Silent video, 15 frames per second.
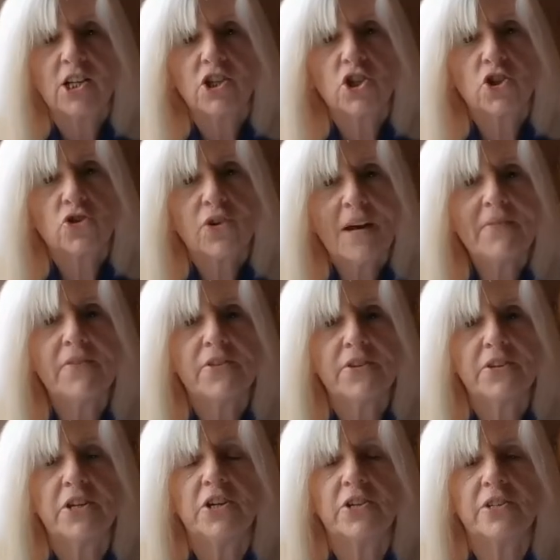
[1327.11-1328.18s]

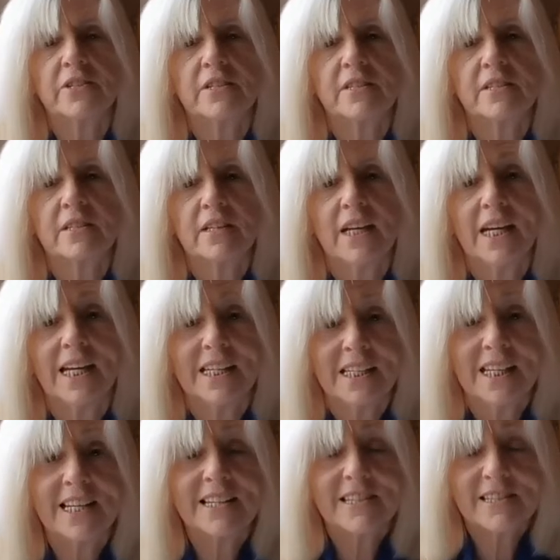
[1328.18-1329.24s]
strengthen us in
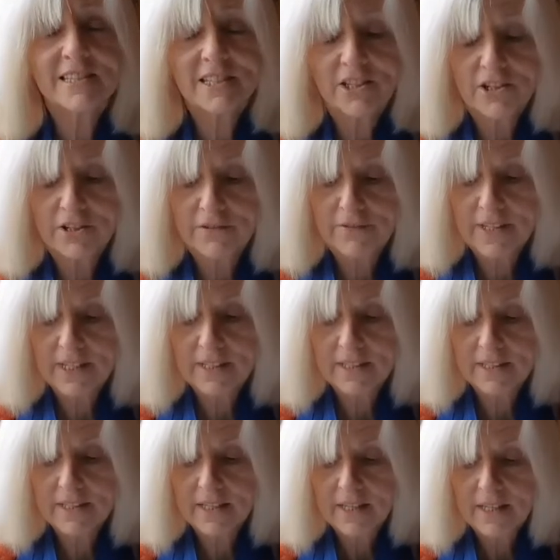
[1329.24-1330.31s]
his
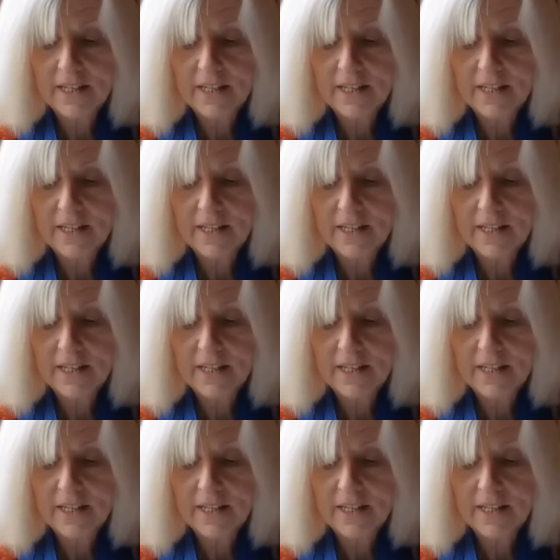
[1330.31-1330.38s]
service.